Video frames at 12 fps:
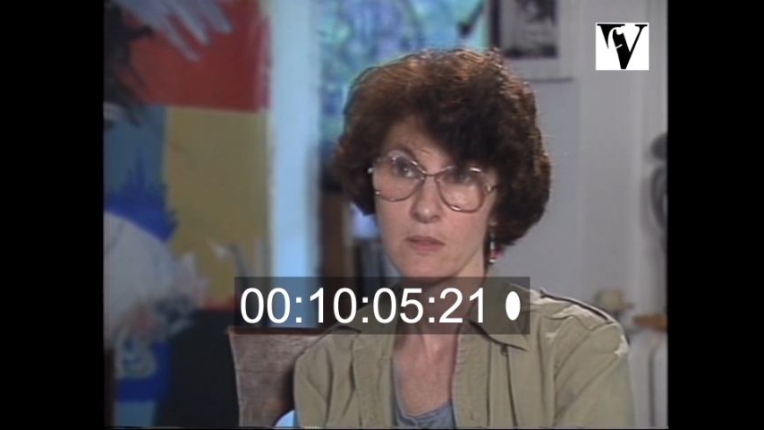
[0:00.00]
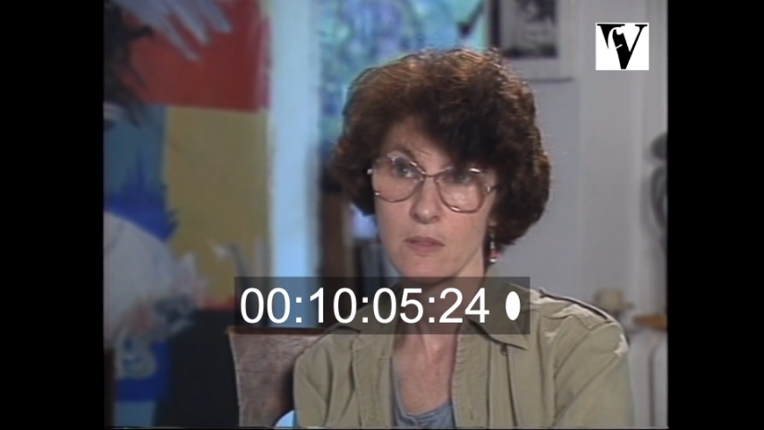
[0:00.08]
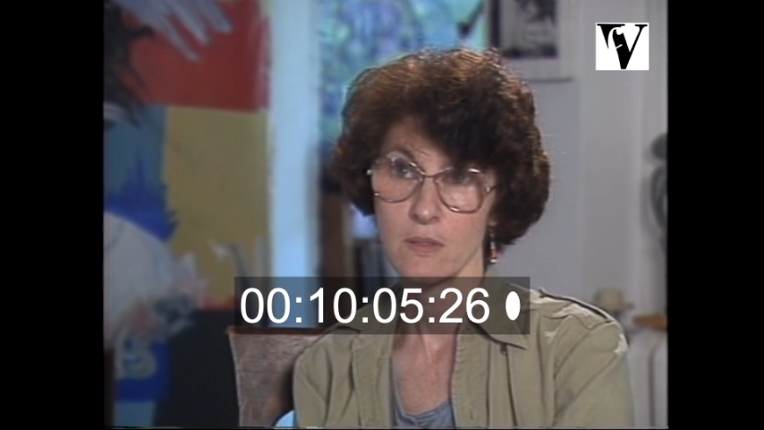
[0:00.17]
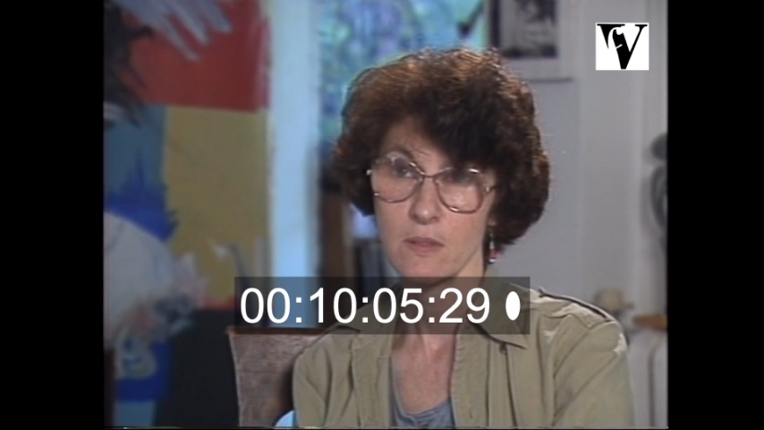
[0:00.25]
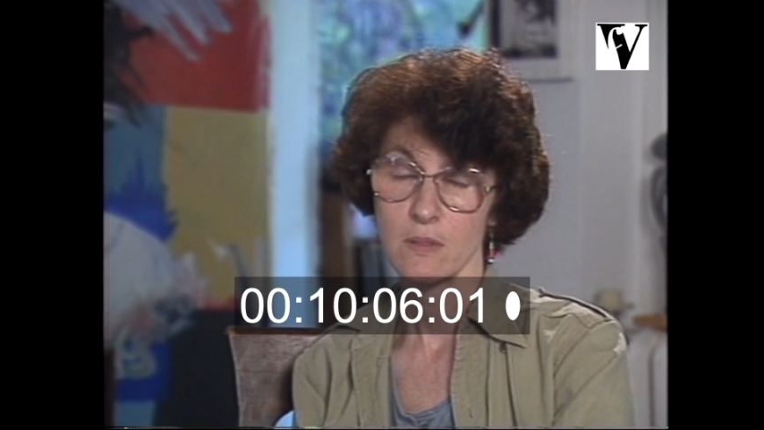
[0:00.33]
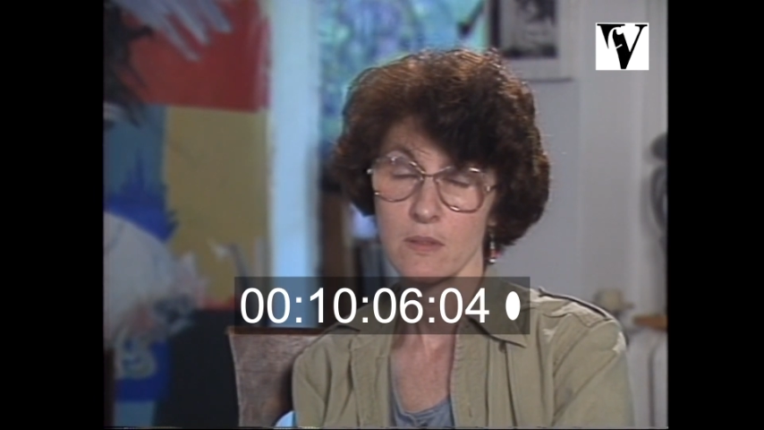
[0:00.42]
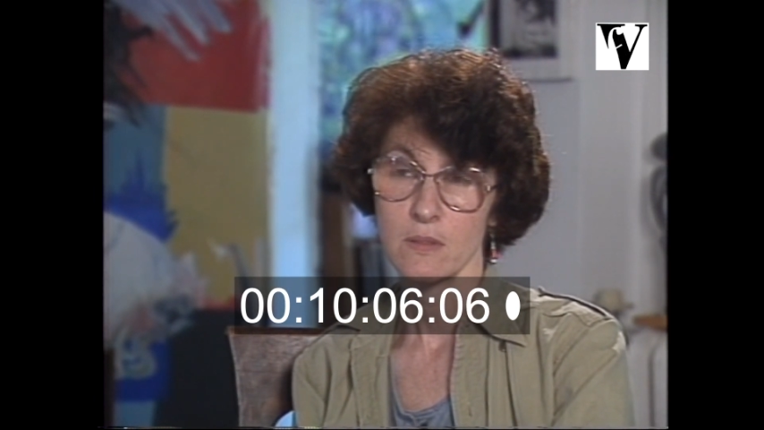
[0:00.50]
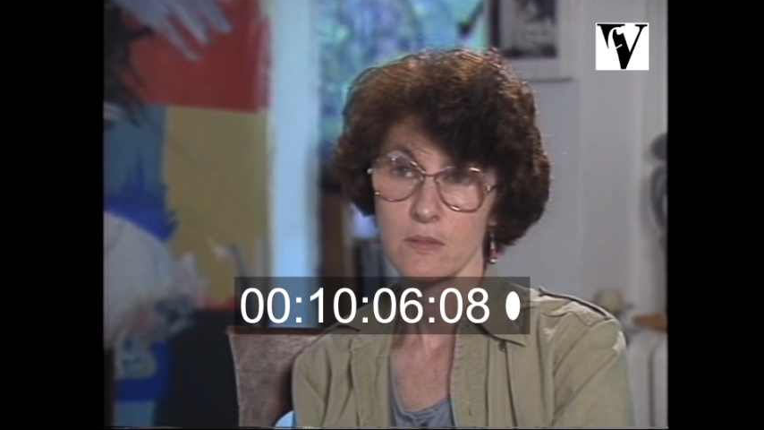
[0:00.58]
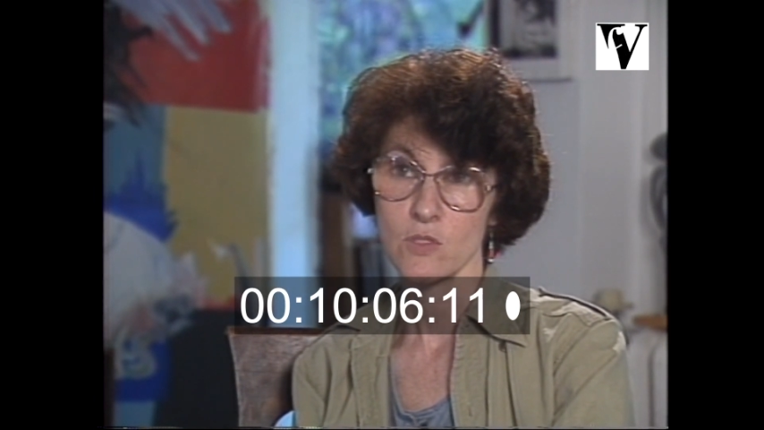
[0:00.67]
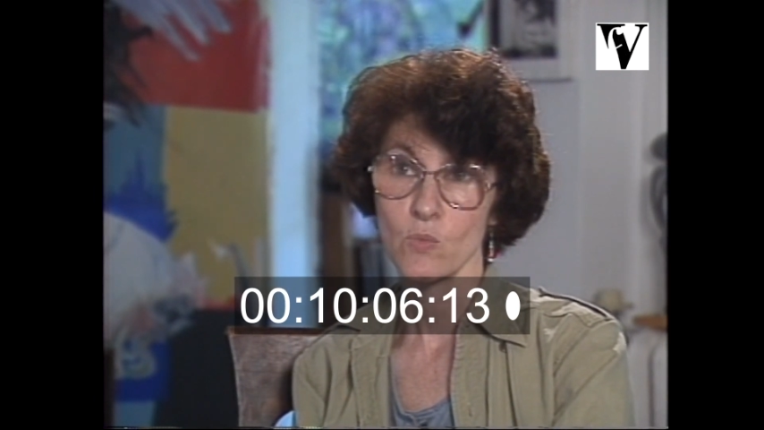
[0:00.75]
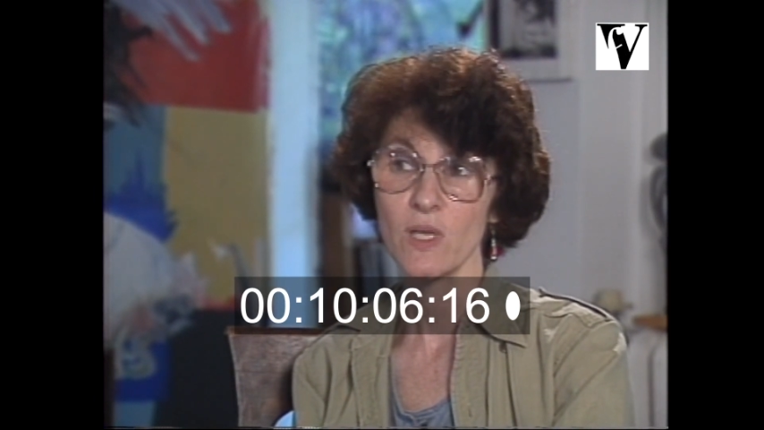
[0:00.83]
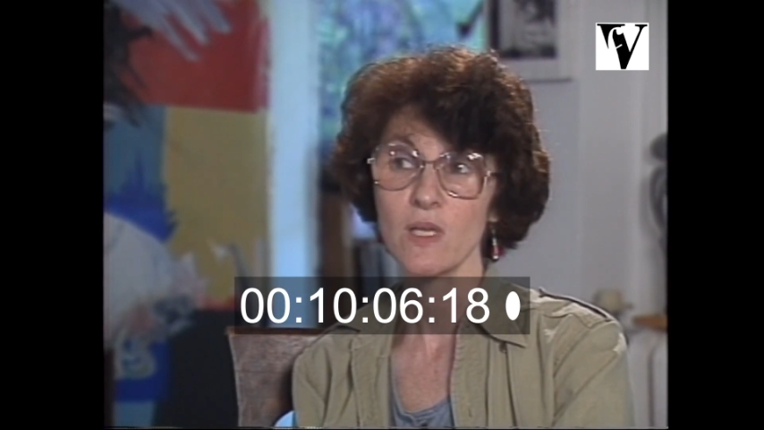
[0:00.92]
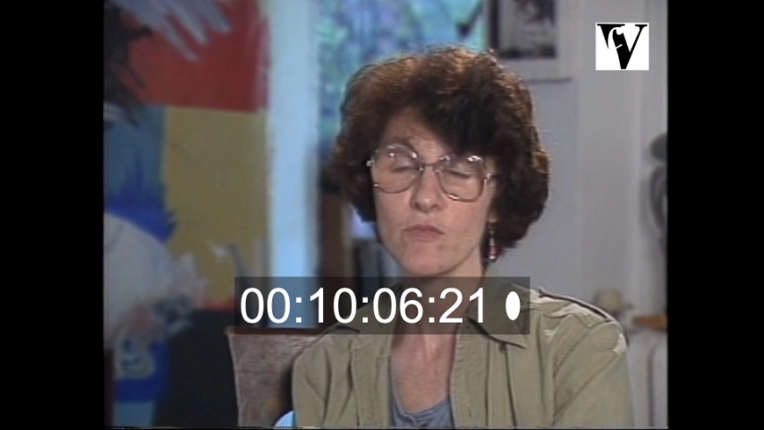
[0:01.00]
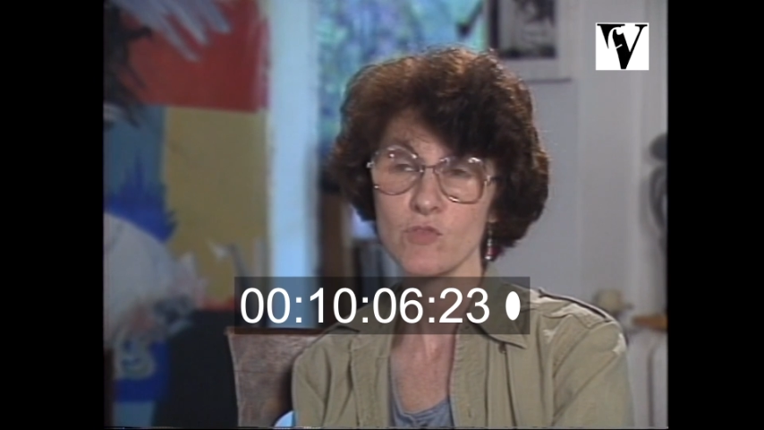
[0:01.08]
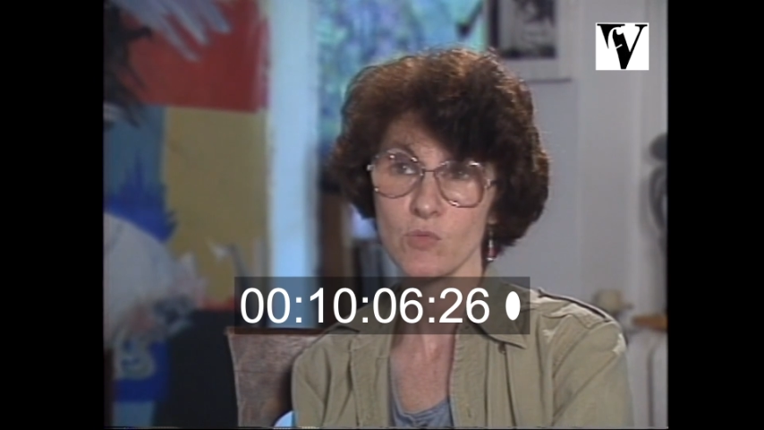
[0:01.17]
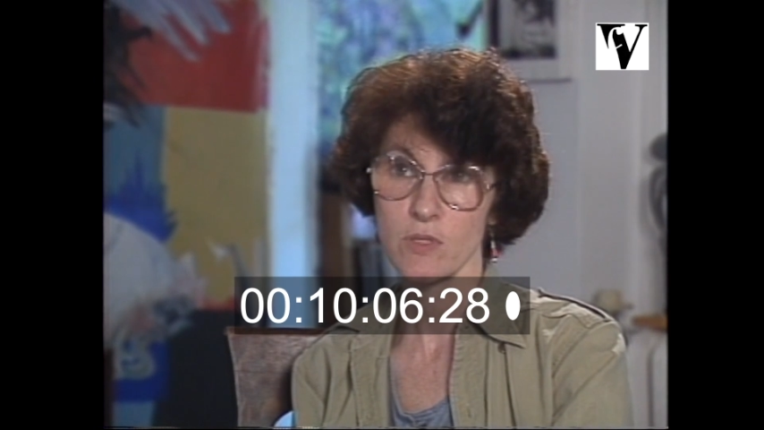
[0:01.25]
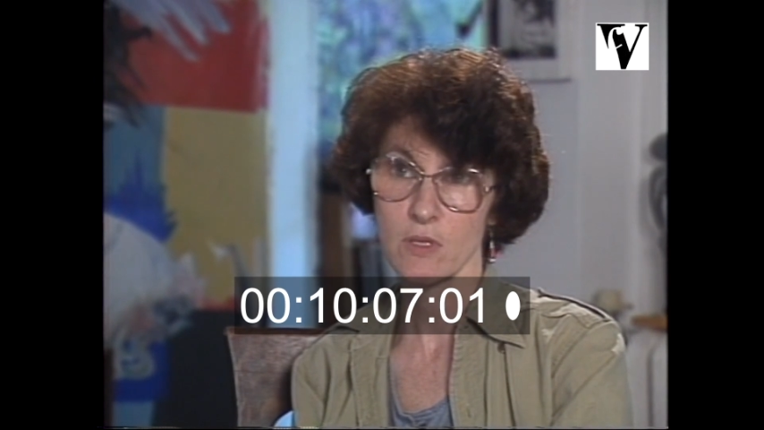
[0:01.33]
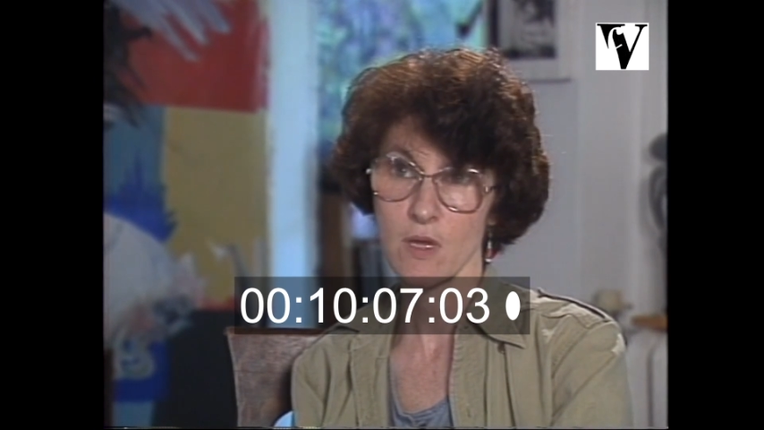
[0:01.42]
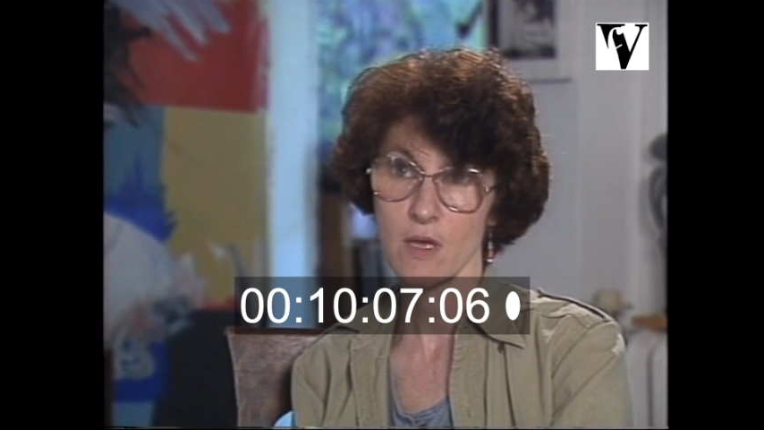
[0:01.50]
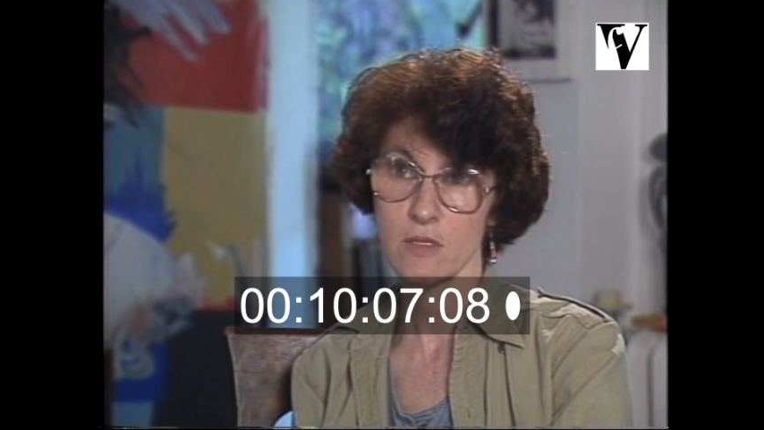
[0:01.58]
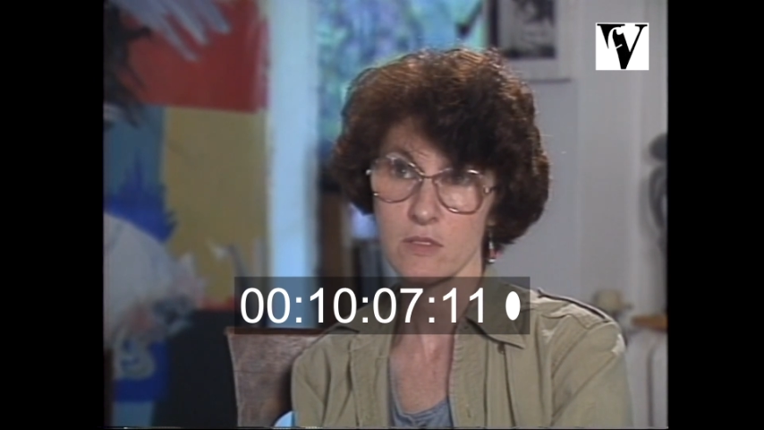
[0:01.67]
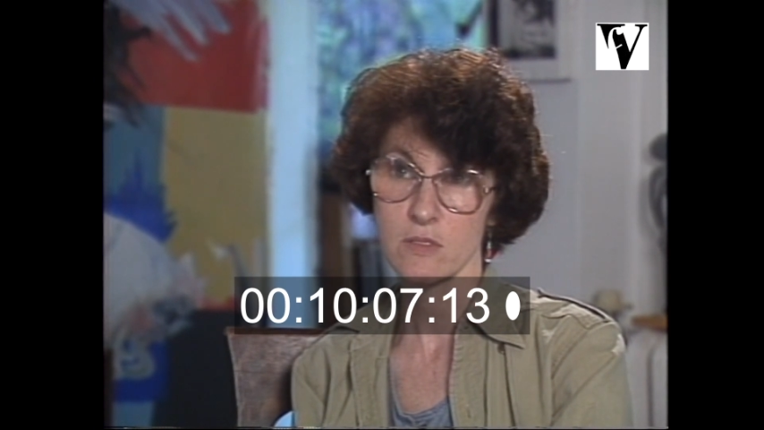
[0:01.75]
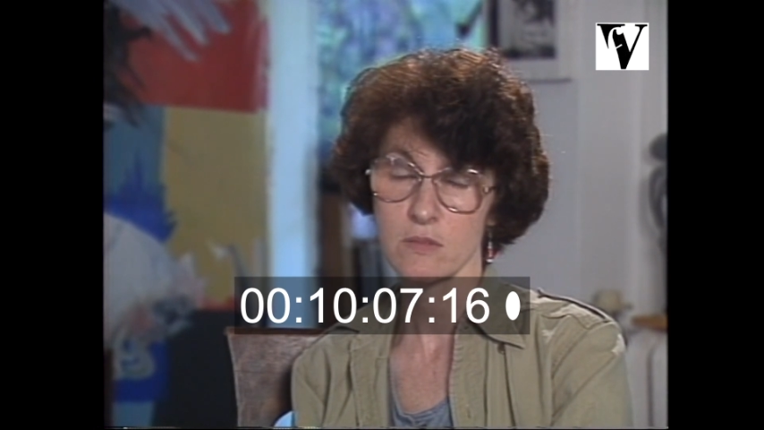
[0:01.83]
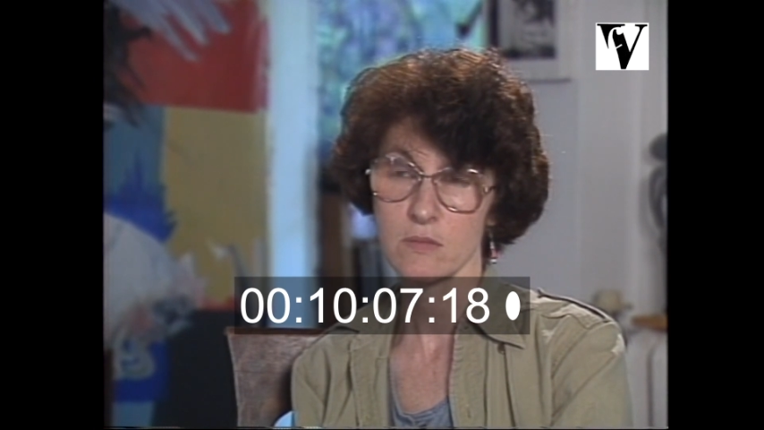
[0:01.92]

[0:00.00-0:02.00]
And so we lived with guys.